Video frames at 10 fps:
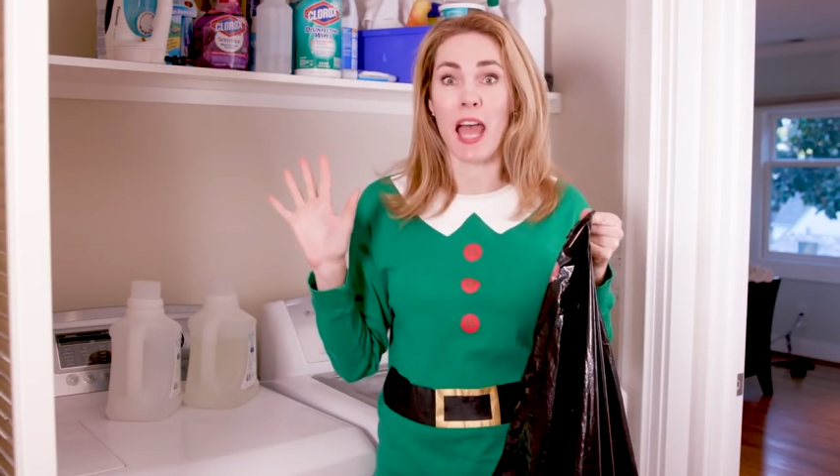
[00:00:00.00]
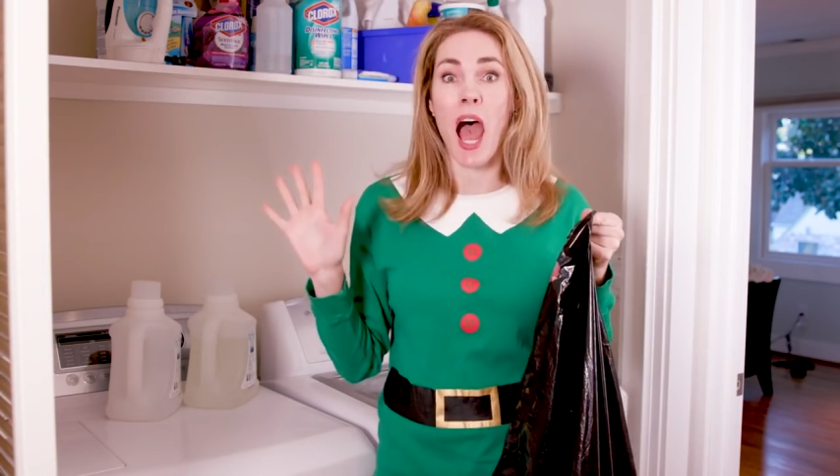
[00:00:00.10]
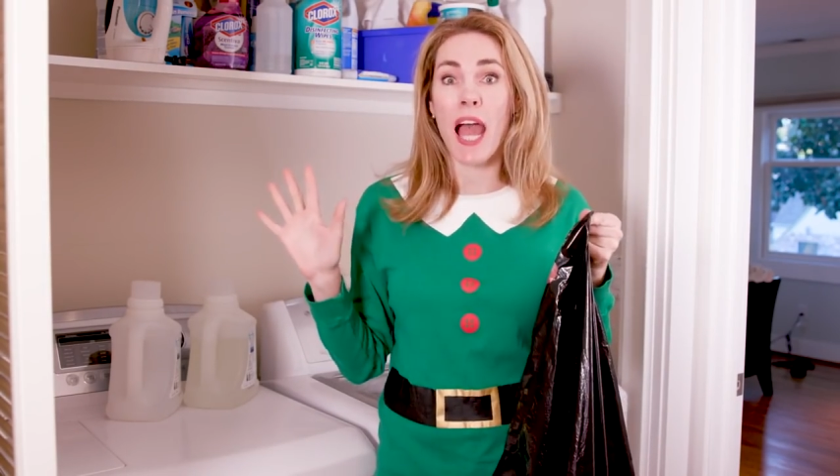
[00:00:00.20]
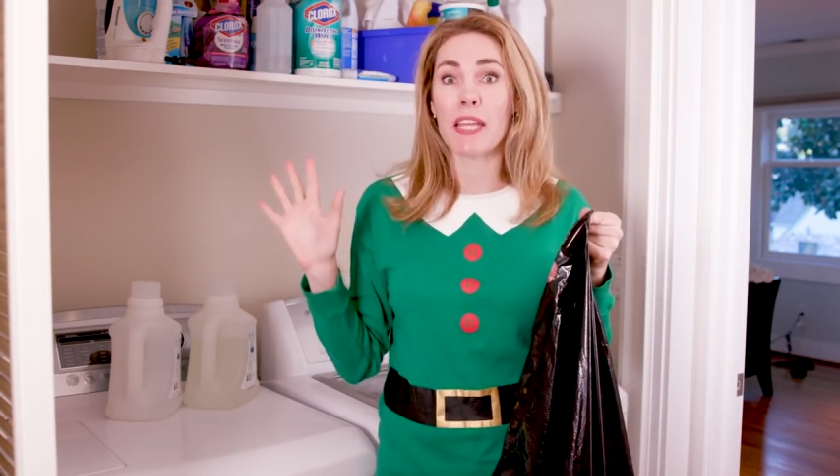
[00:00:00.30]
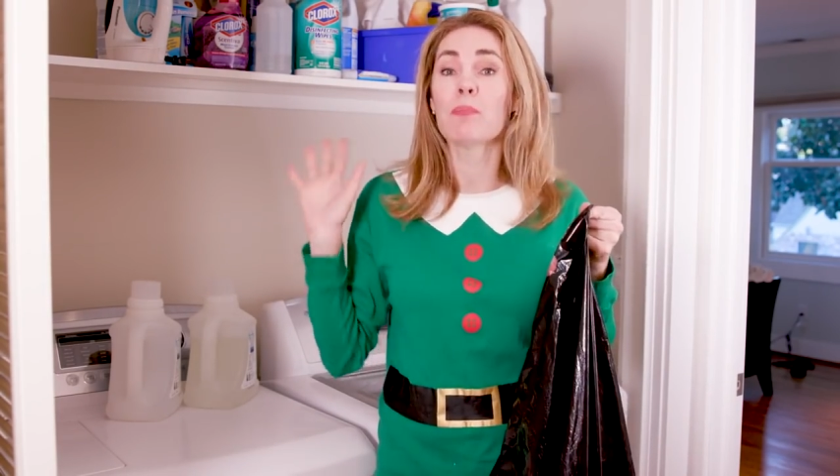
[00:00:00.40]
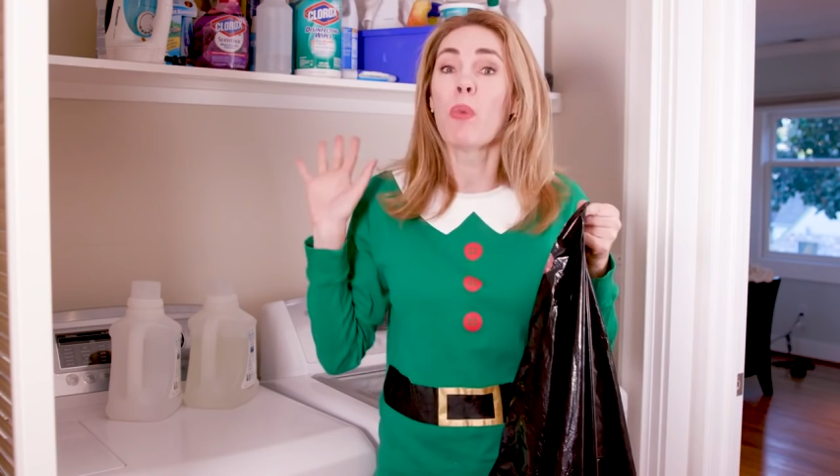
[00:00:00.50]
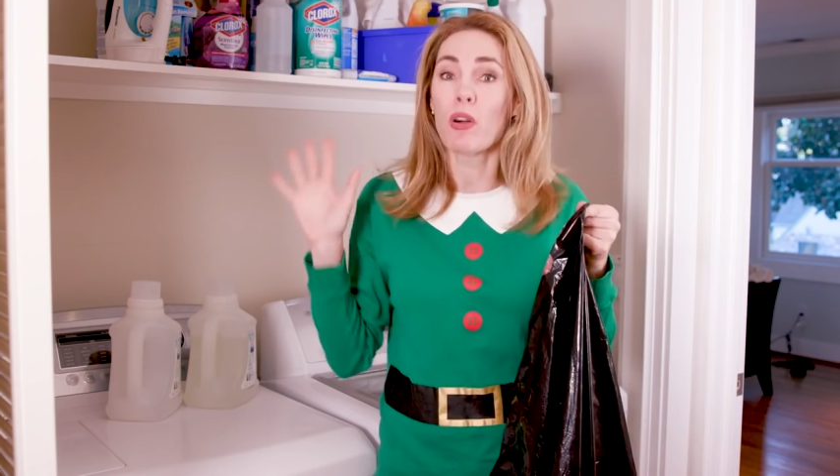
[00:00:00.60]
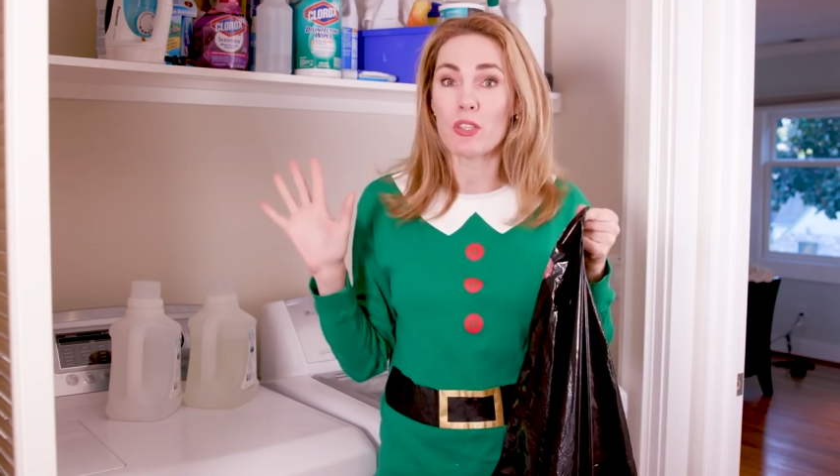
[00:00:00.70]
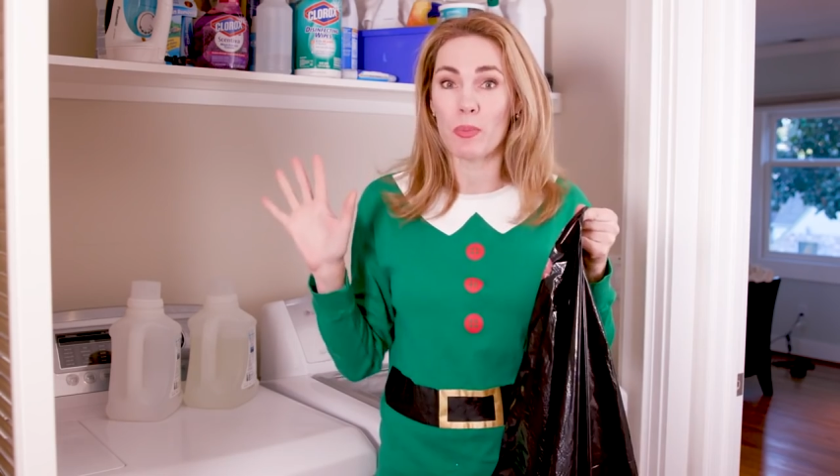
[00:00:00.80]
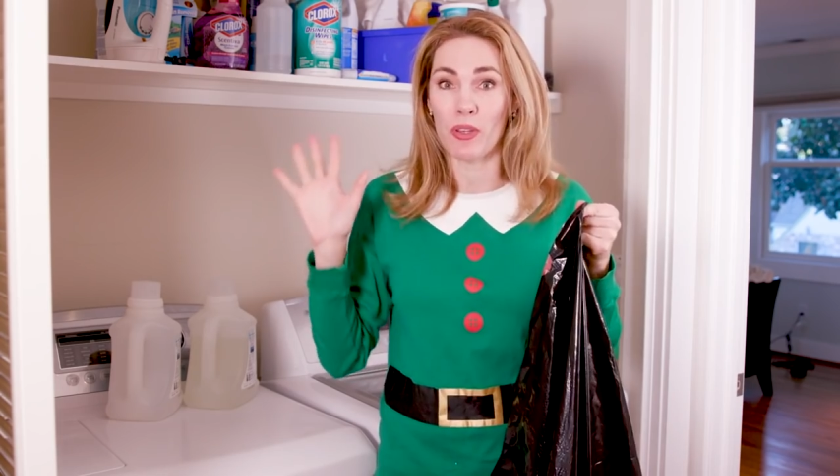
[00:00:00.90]
to hide
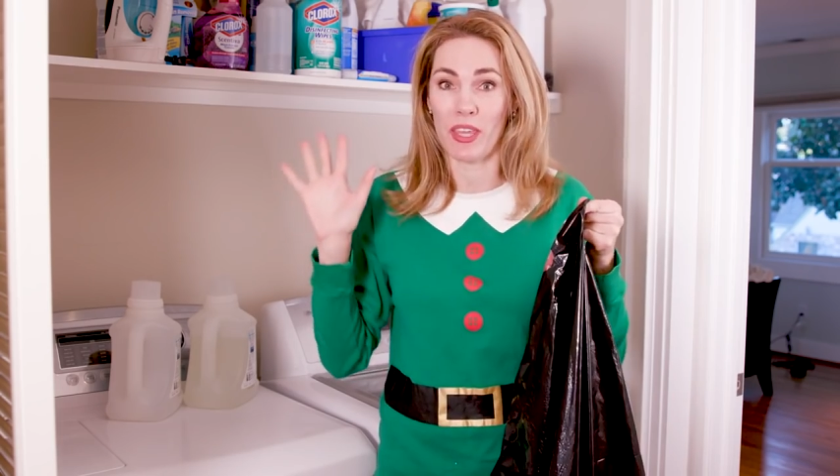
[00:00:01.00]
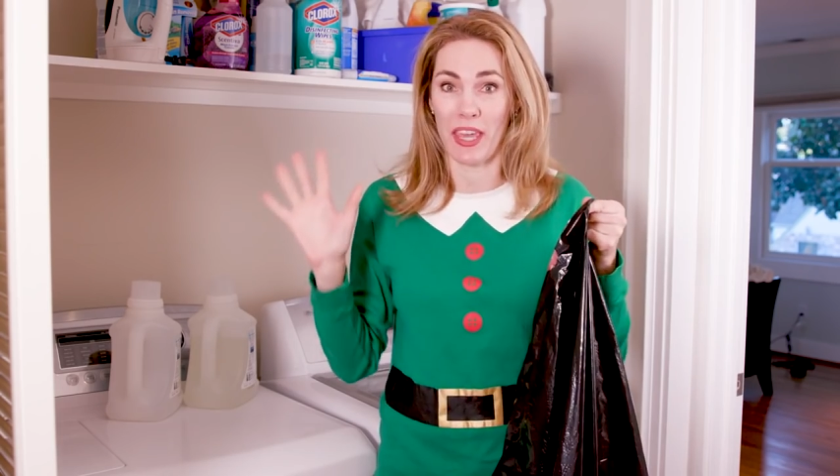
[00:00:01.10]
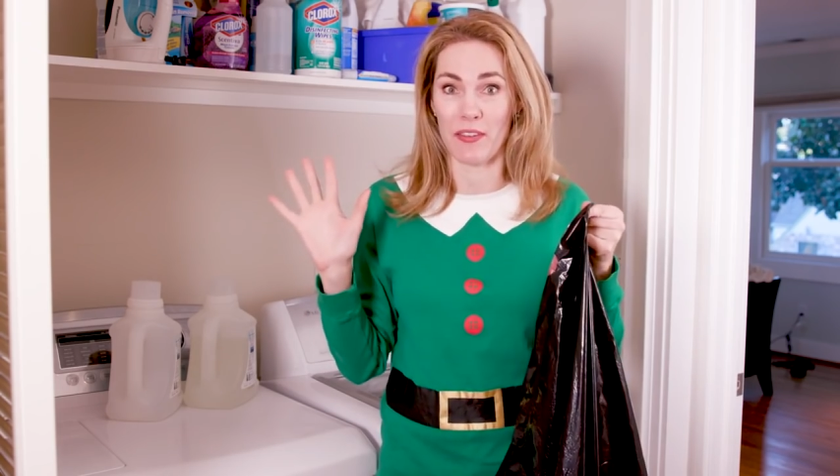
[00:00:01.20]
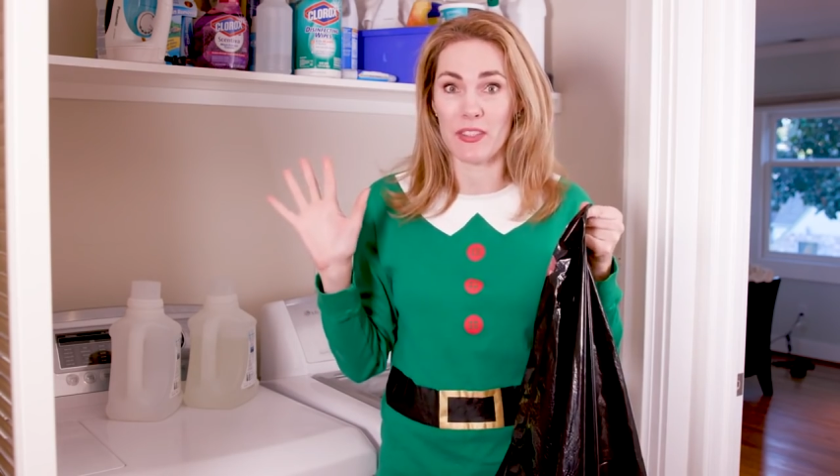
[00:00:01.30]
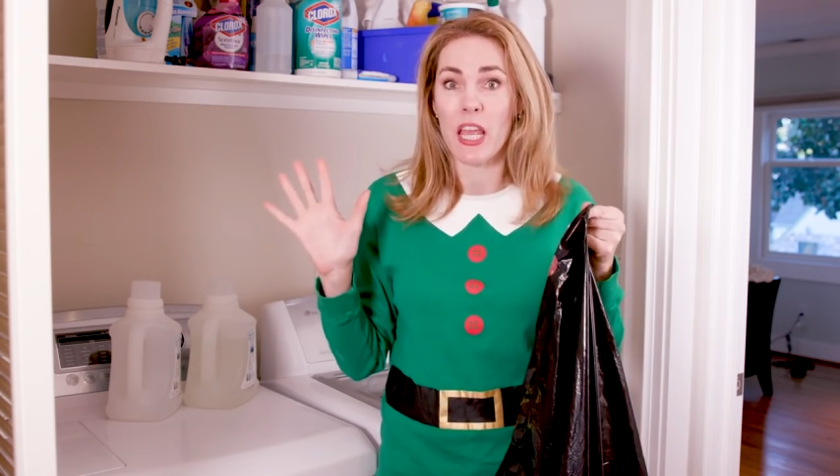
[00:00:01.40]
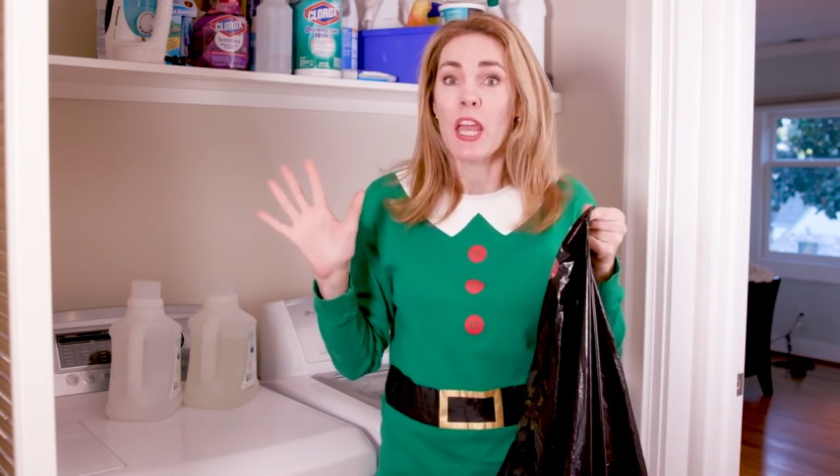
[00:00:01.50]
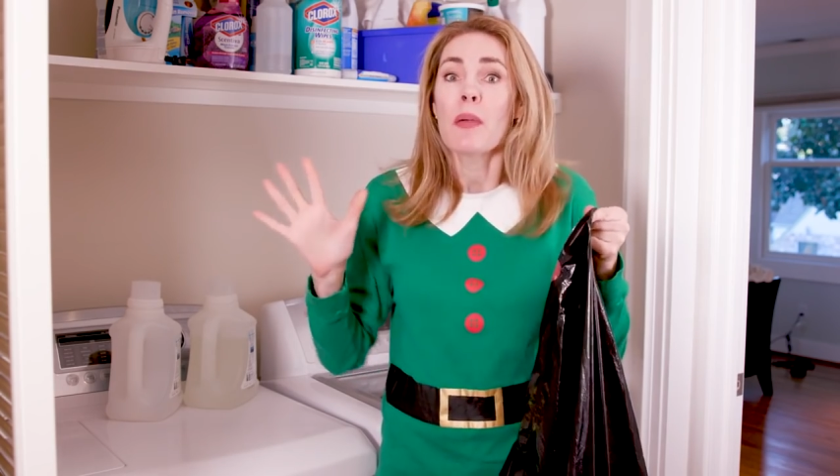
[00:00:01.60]
multiple gifts